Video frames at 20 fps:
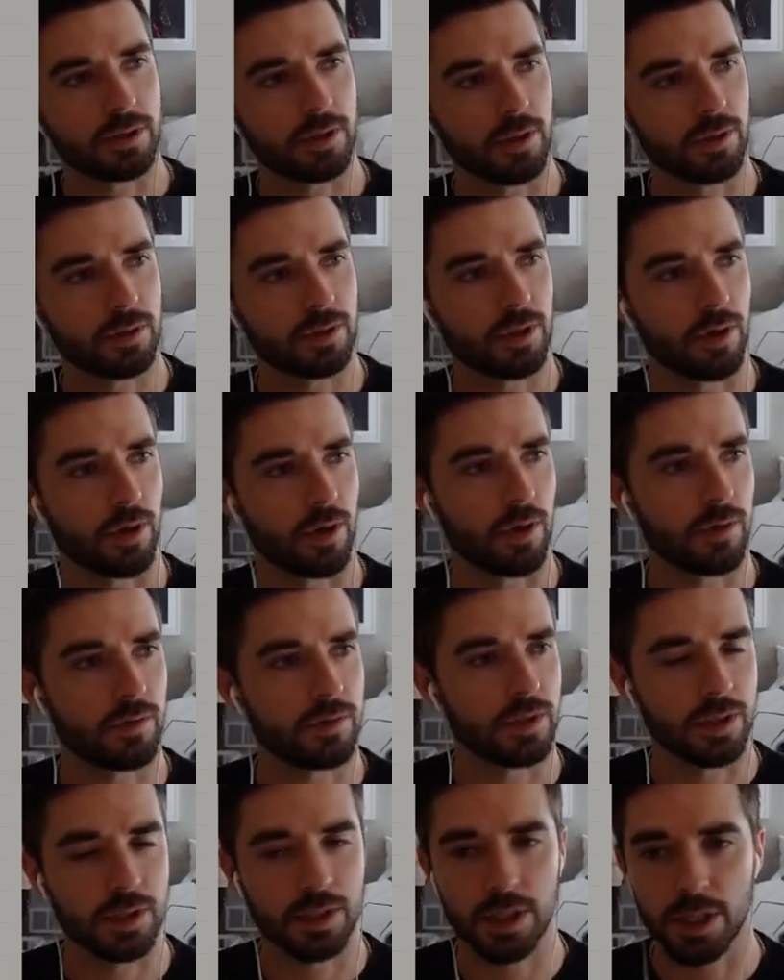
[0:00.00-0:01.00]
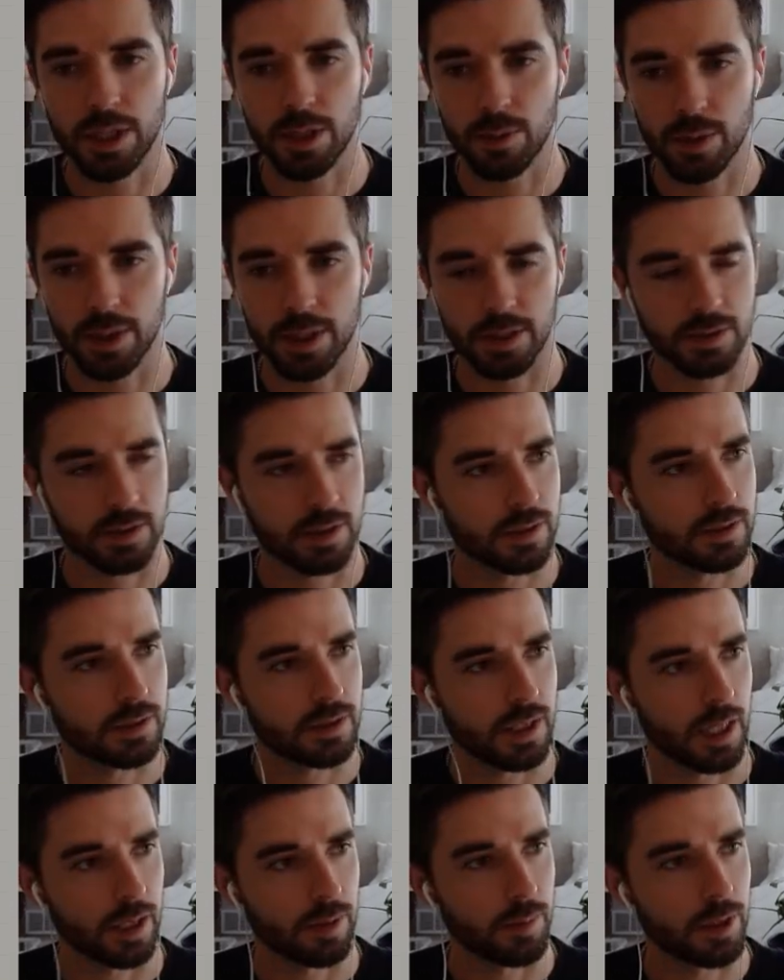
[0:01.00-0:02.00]
those curves into equidistant
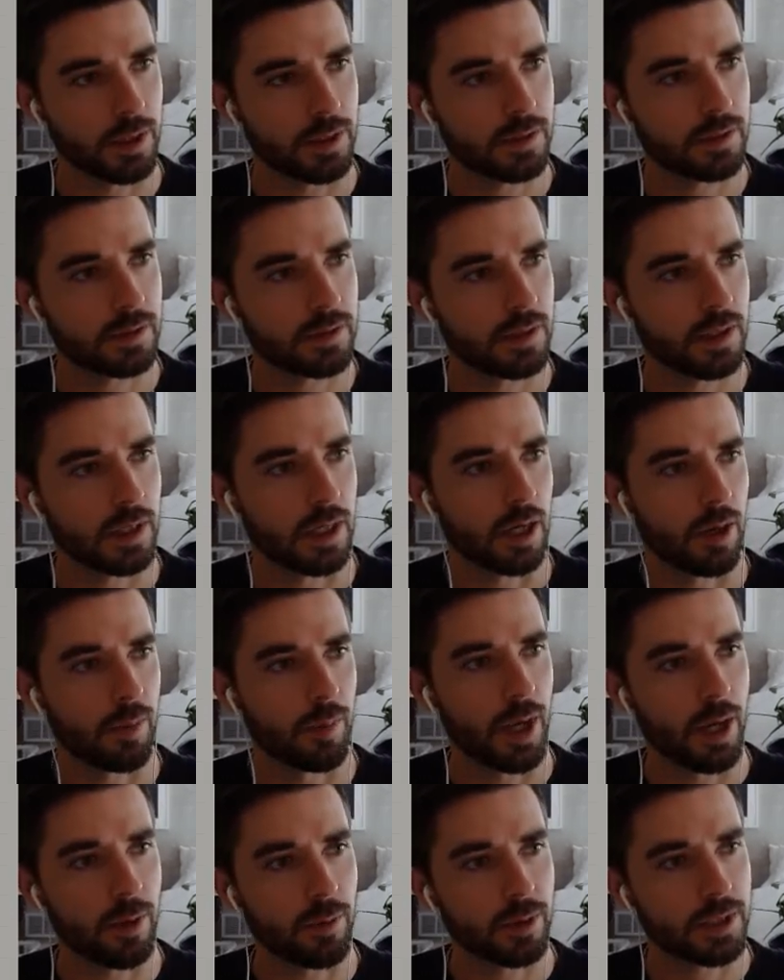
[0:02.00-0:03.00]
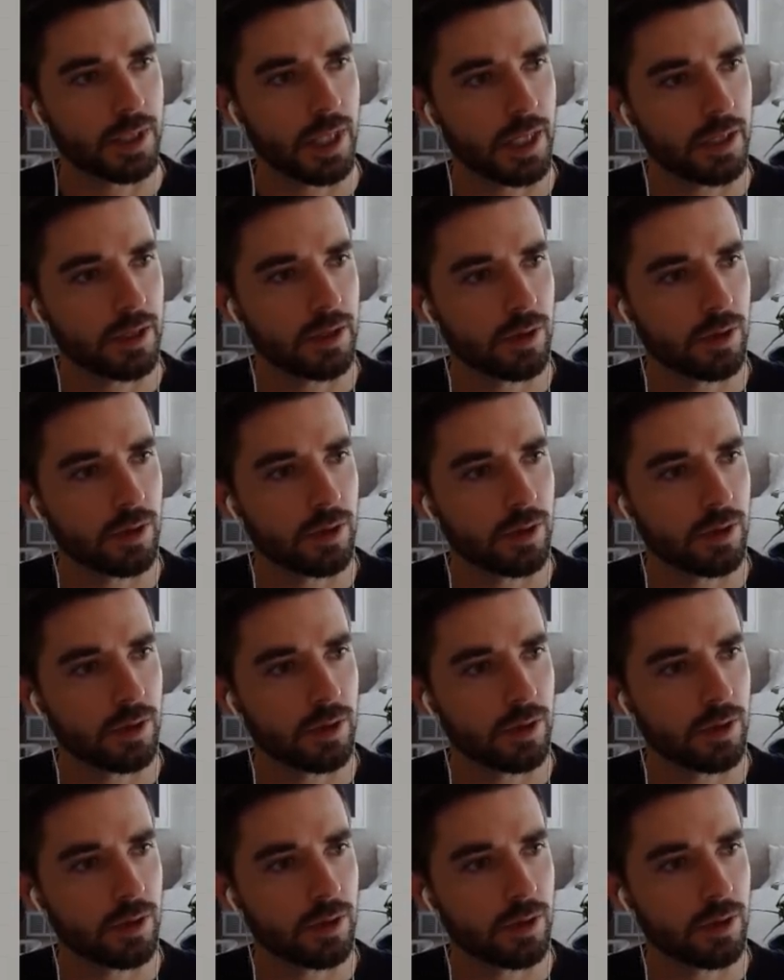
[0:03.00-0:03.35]
segments, and we're taking